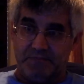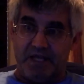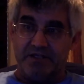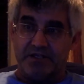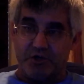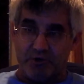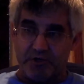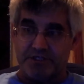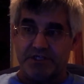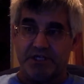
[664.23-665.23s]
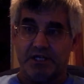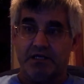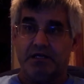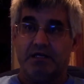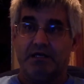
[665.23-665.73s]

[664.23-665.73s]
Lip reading: Encouraging